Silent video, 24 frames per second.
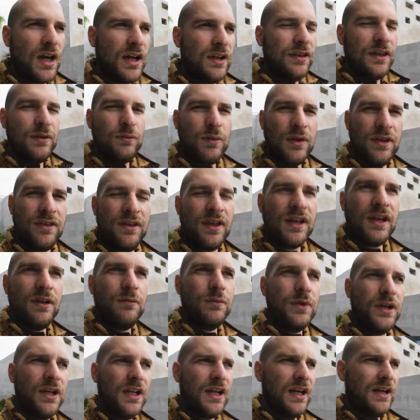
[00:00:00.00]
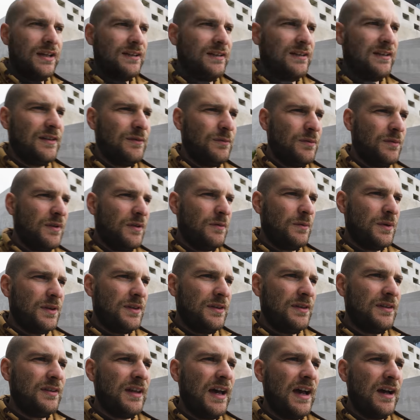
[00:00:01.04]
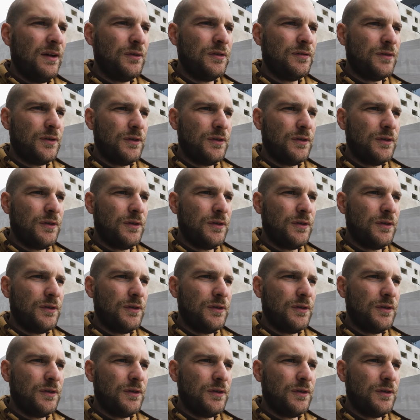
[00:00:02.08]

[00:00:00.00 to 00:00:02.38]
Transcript: I think one thing I realized with this house